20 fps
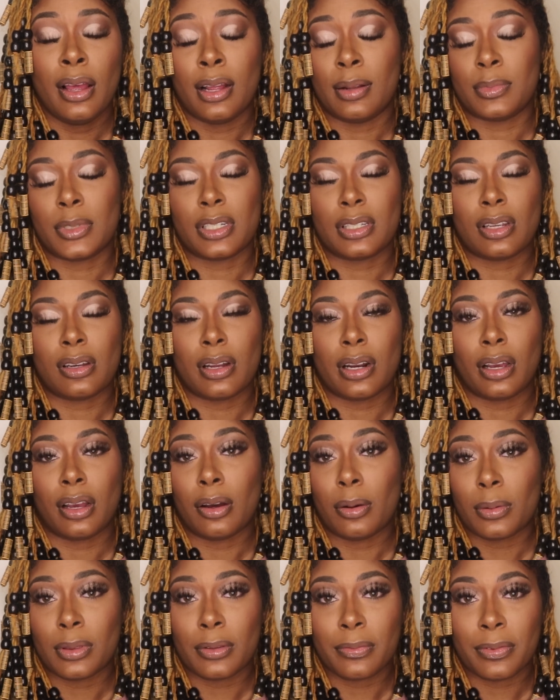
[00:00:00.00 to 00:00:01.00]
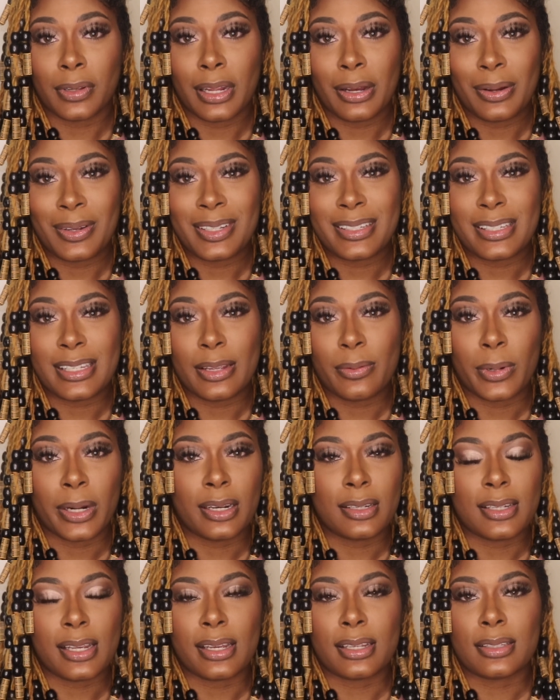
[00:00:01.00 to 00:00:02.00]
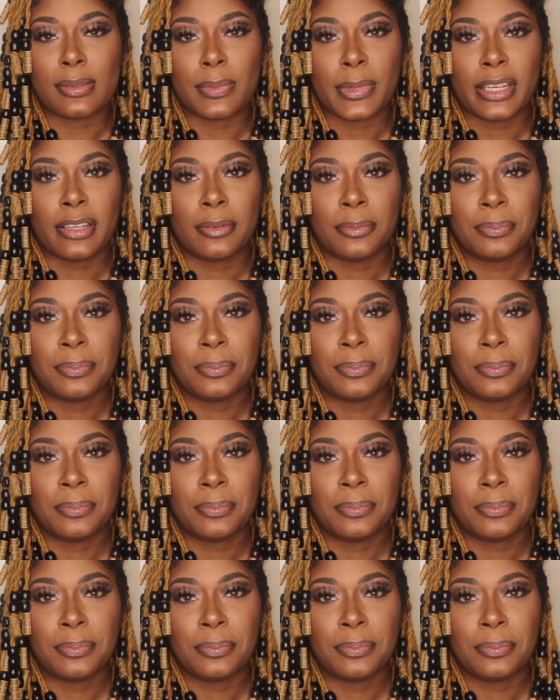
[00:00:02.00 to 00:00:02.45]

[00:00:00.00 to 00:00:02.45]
I'm just gonna go with the flow and see where it takes me.